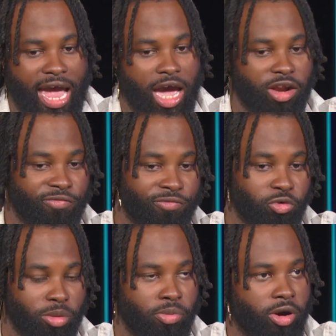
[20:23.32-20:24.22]
out of
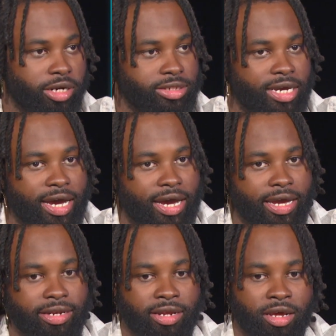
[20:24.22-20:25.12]
food
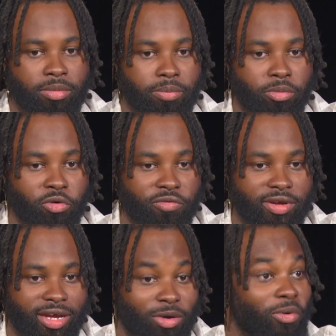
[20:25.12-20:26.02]
apartheid,
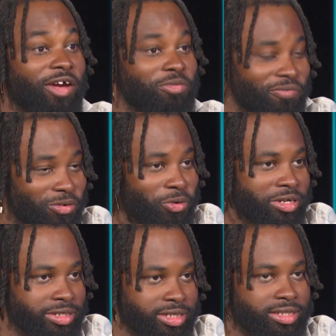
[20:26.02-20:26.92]
moving away from food
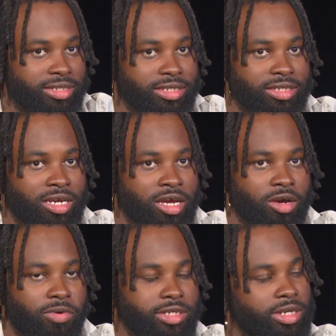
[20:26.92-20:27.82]
injustice?
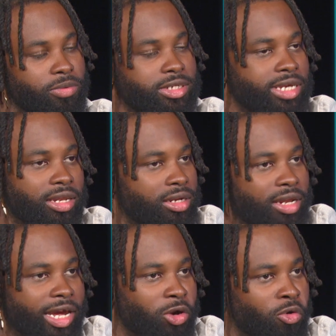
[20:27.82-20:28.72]
What does that look
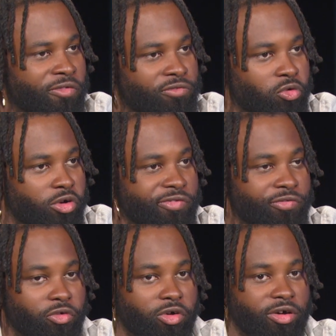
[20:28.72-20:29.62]
like going forward
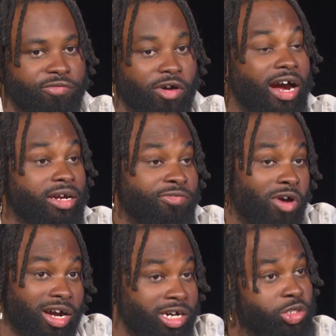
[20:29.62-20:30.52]
for
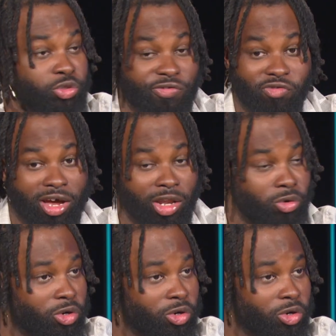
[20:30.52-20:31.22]
our country, for our local